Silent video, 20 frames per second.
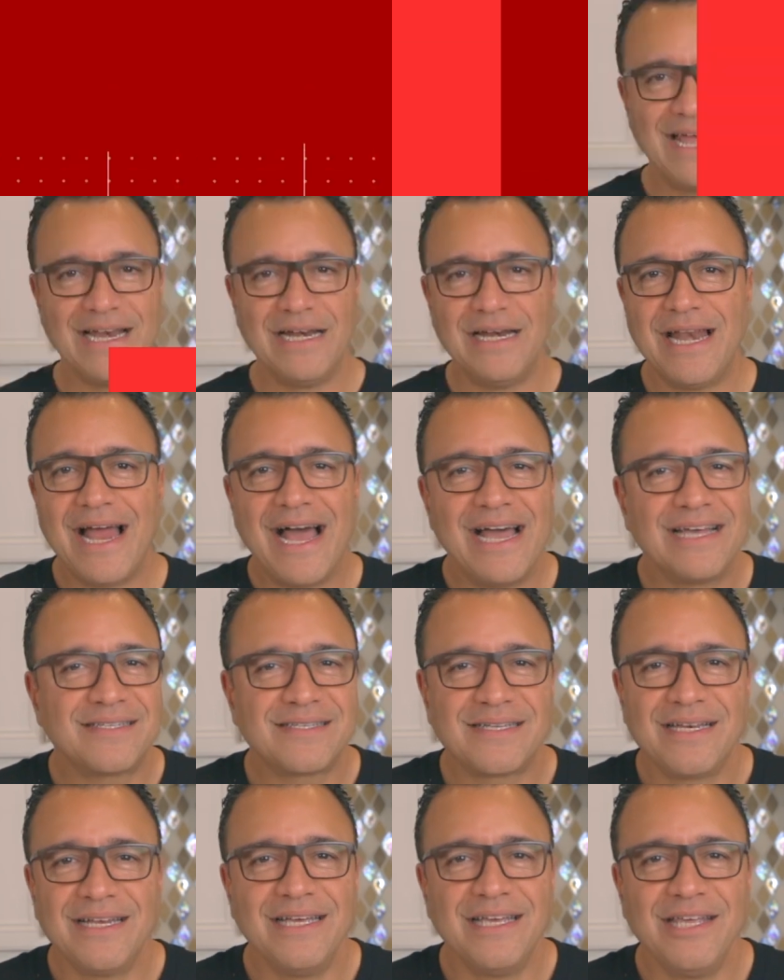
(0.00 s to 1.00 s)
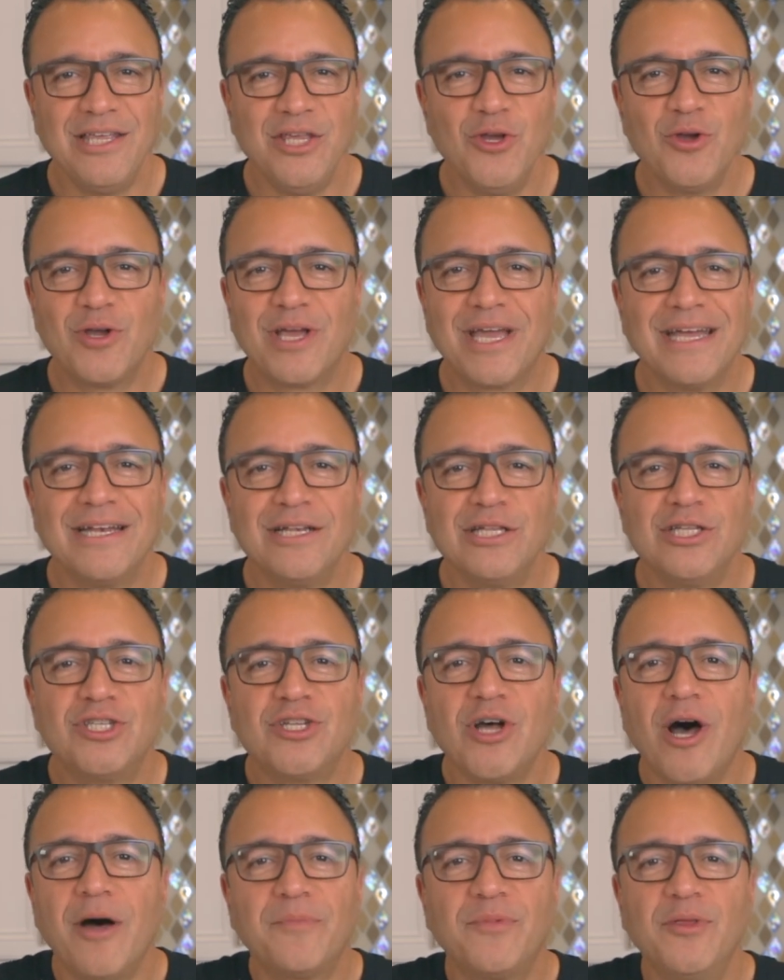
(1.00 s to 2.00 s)
And lastly, you can
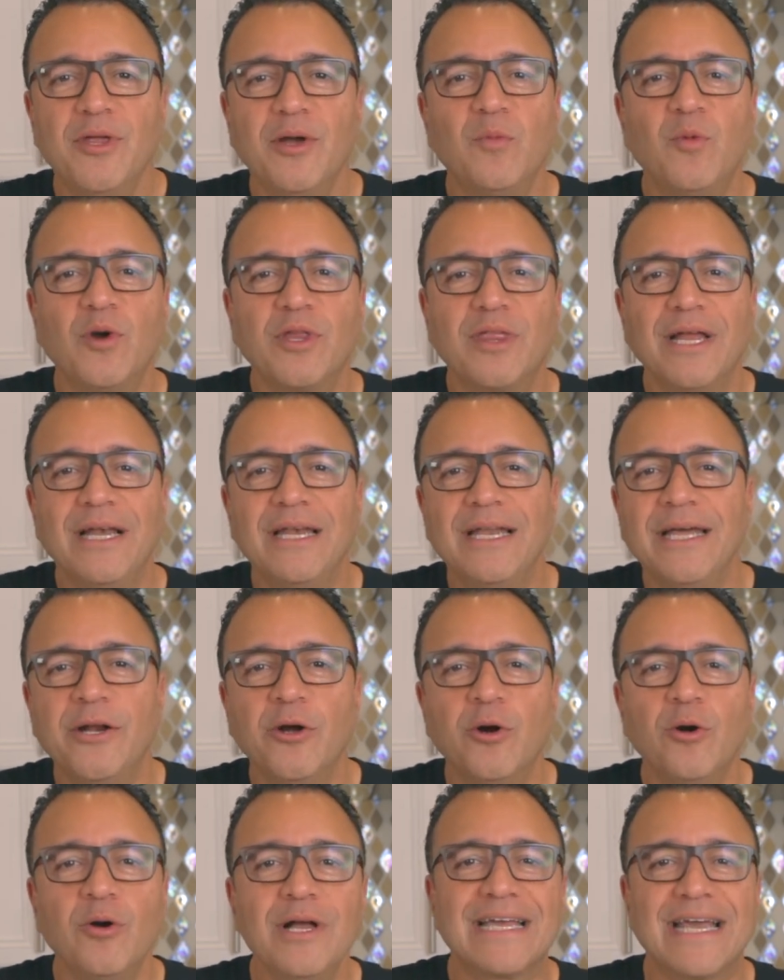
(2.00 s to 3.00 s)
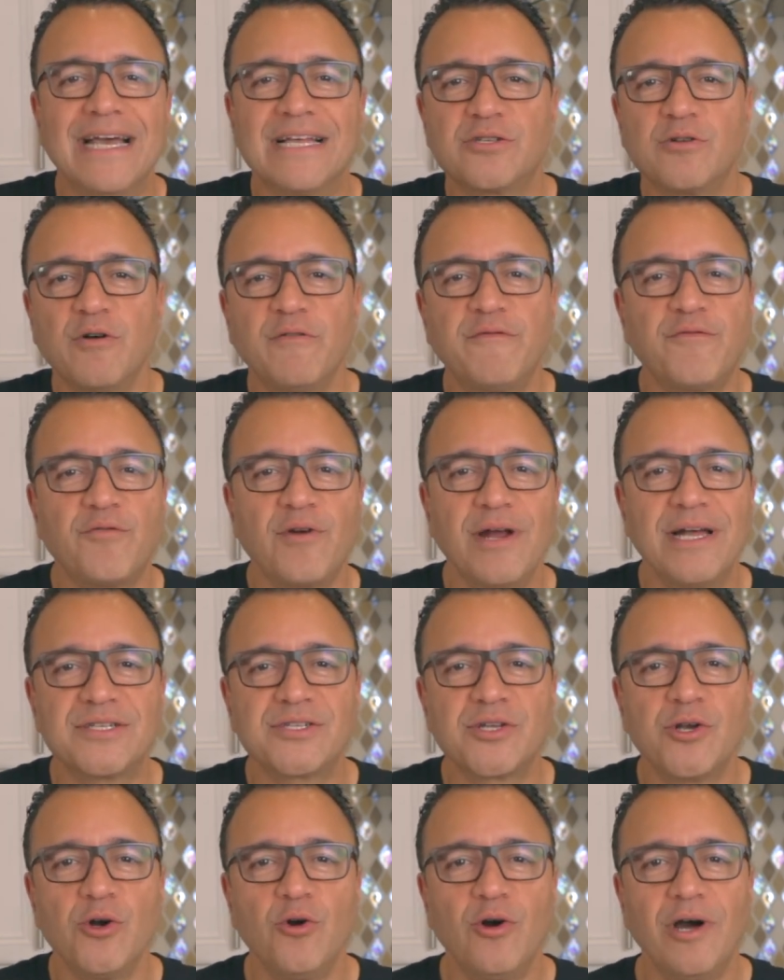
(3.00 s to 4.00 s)
top them with a little queso
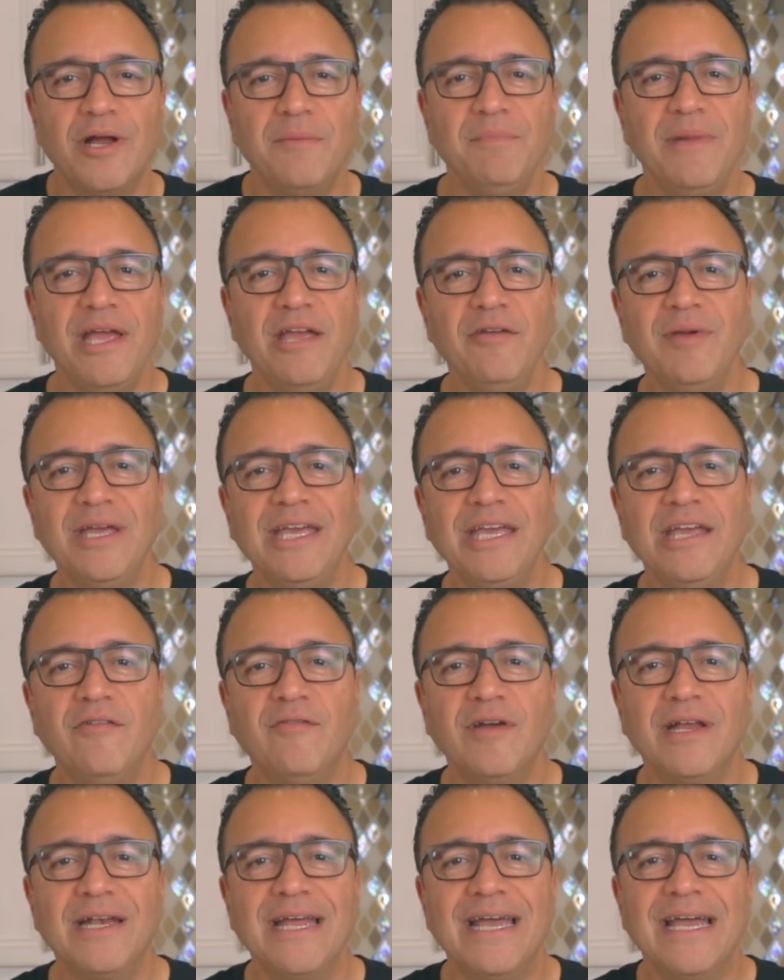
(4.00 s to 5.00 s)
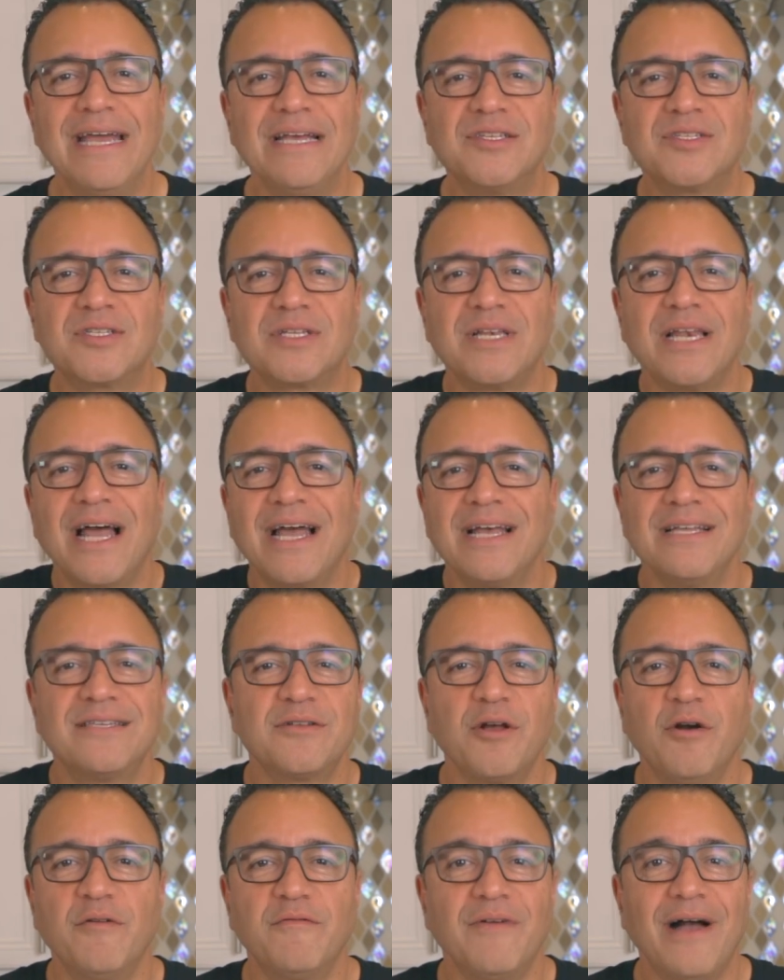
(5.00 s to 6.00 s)
fresco and maybe even a
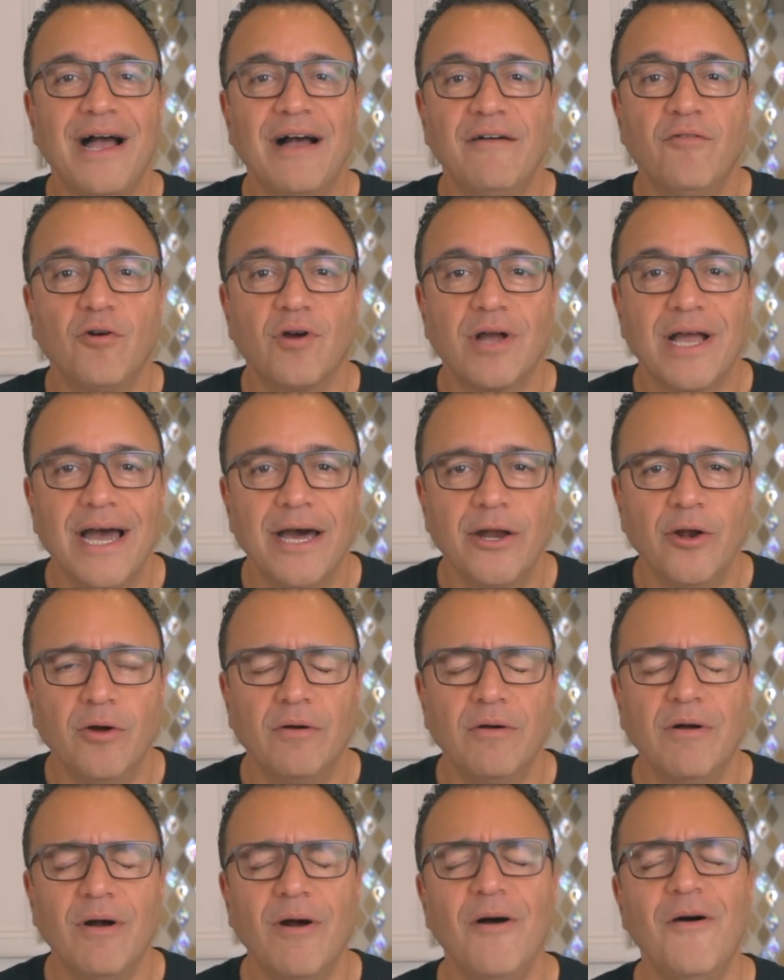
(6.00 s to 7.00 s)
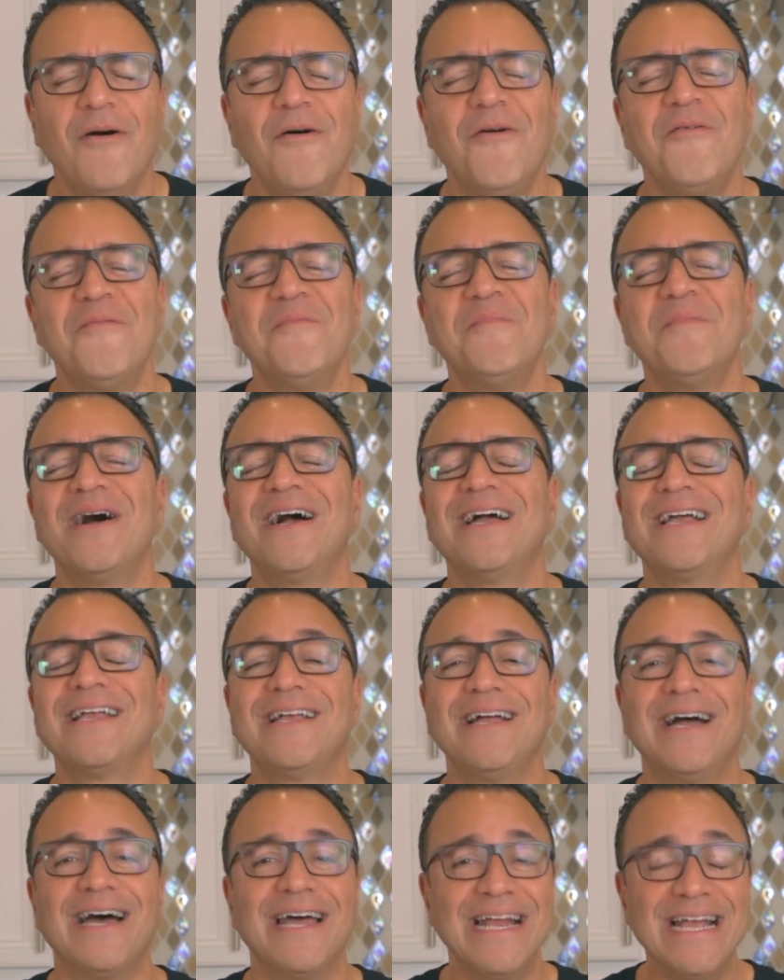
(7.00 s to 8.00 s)
slice of avocado. Oh my
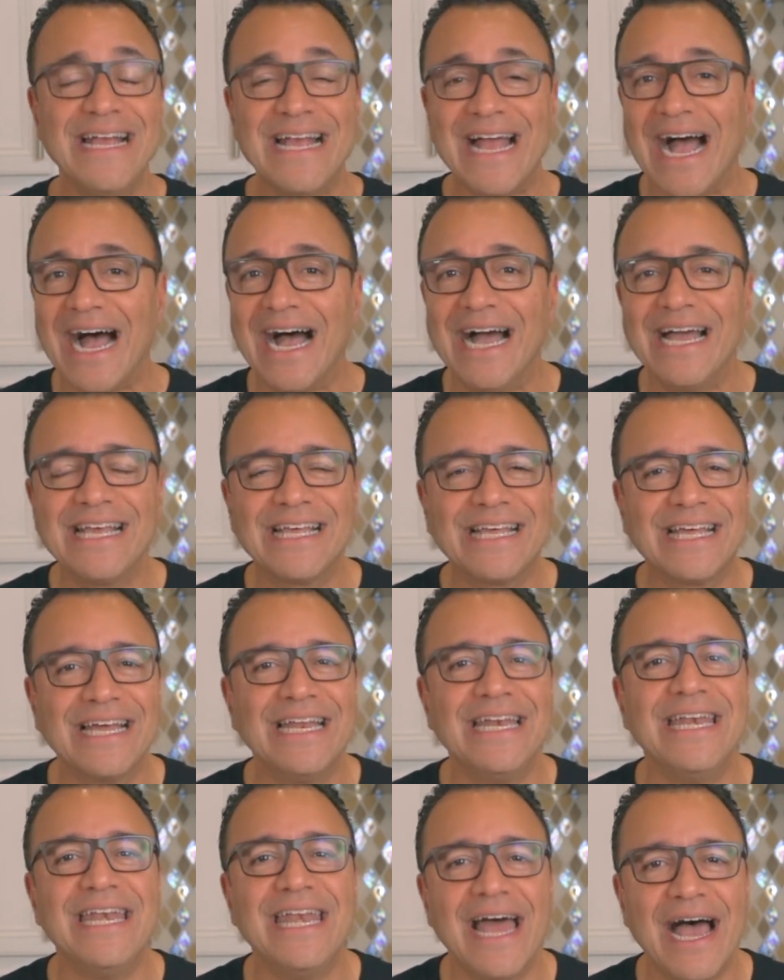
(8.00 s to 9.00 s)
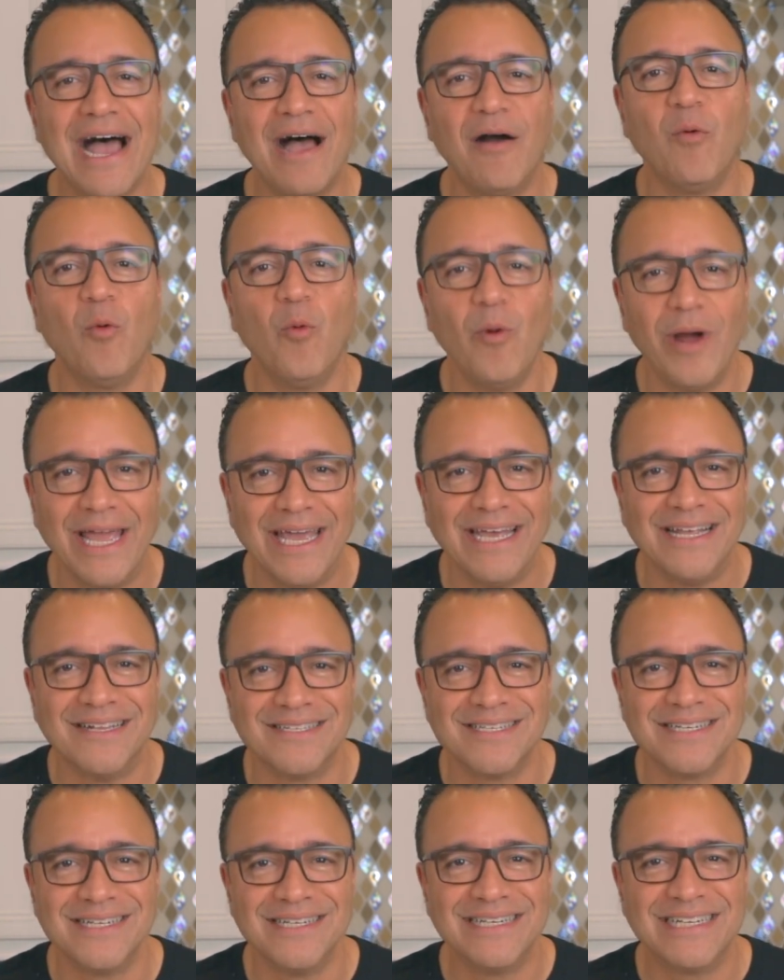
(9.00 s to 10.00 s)
God, I cannot
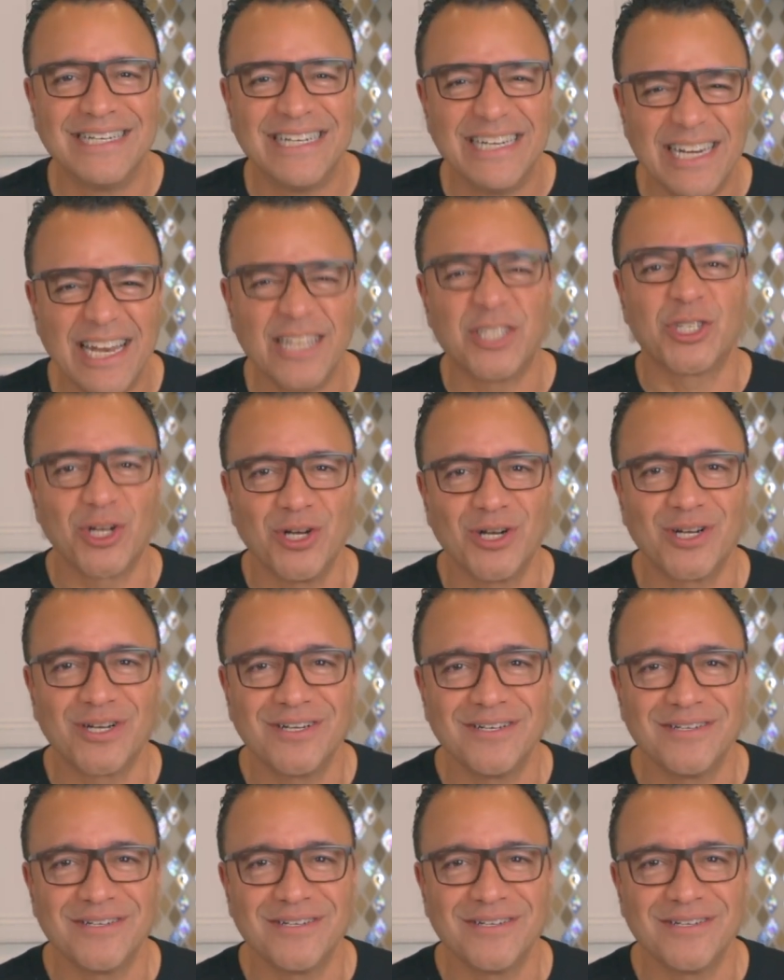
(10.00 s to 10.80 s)
wait. Let's go.